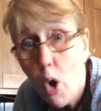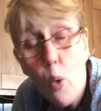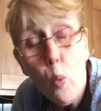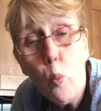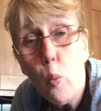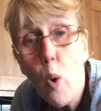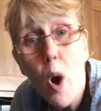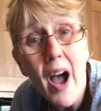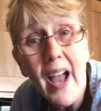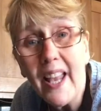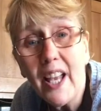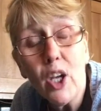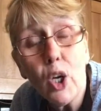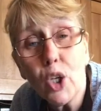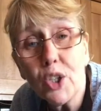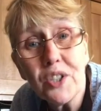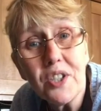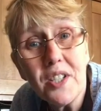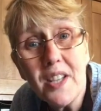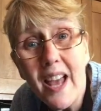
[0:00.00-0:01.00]
Why in
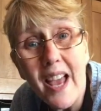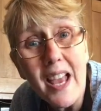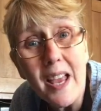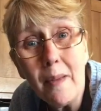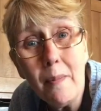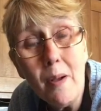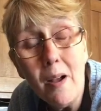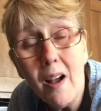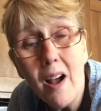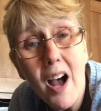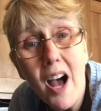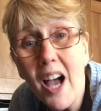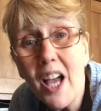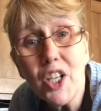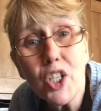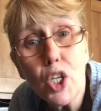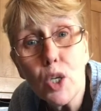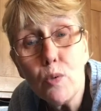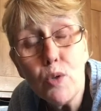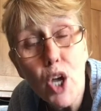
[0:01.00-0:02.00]
God's name? I
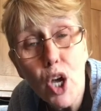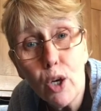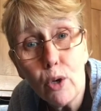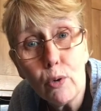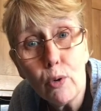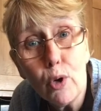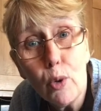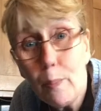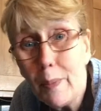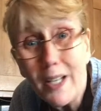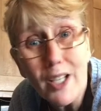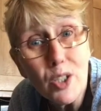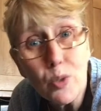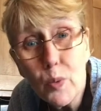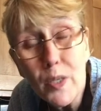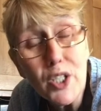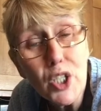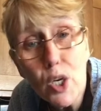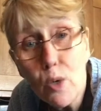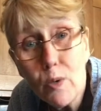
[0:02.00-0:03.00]
don't know. Because
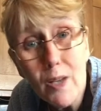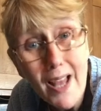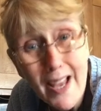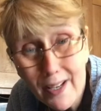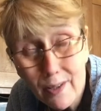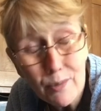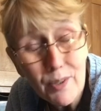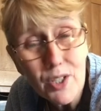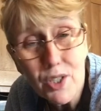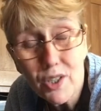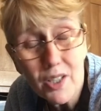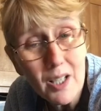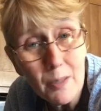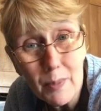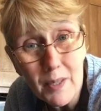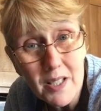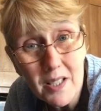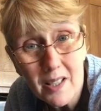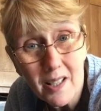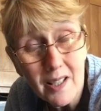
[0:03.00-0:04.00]
we don't like rich tea
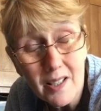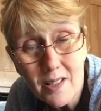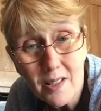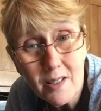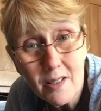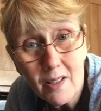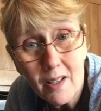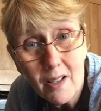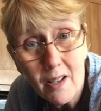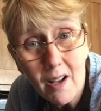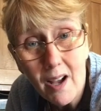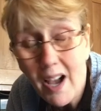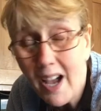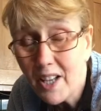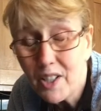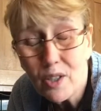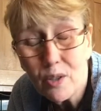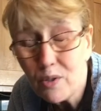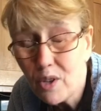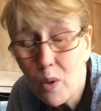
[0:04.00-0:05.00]
biscuits. I
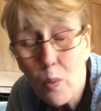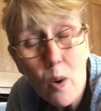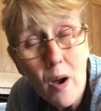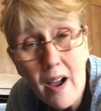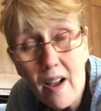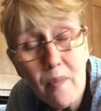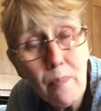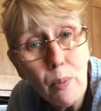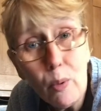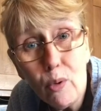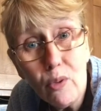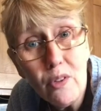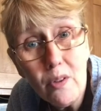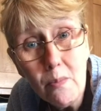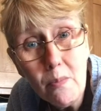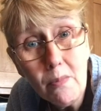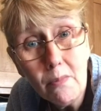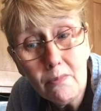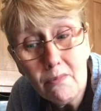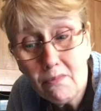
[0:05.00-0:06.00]
don't know why I've bought them,
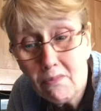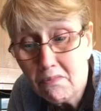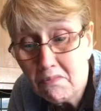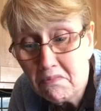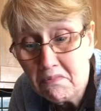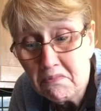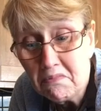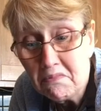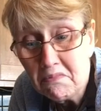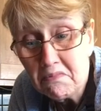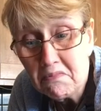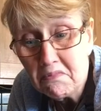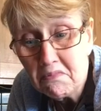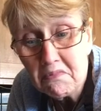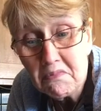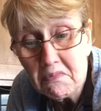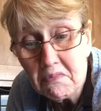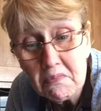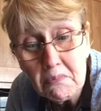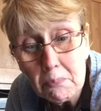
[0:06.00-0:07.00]

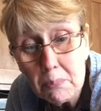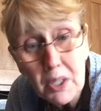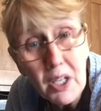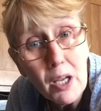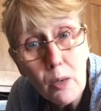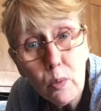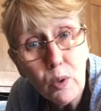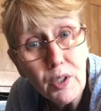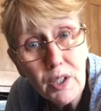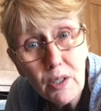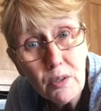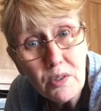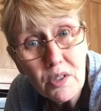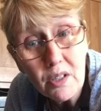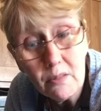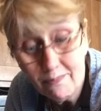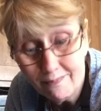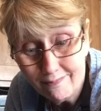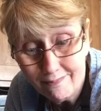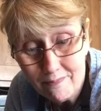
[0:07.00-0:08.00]
but I will use
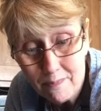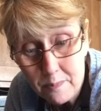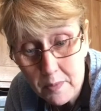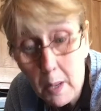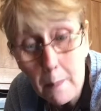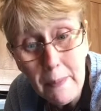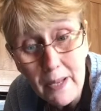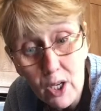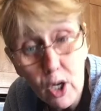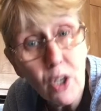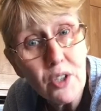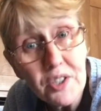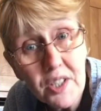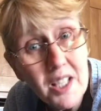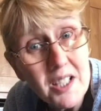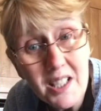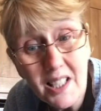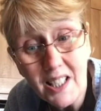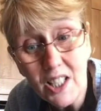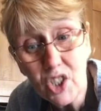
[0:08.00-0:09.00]
them because they're
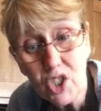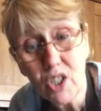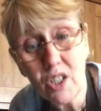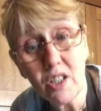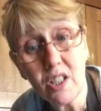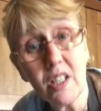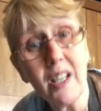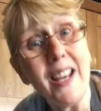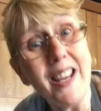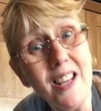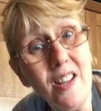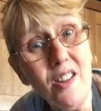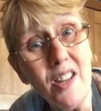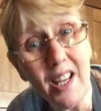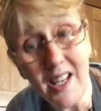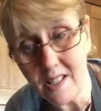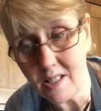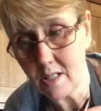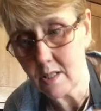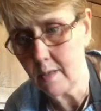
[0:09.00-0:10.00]
delicious in
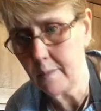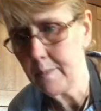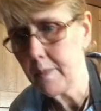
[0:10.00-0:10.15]
this.